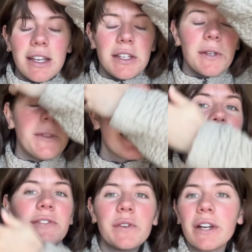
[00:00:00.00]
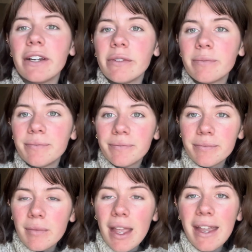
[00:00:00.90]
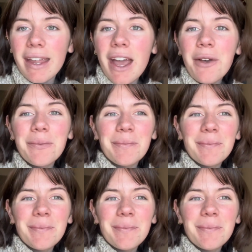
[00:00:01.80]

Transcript: So thanks for hanging out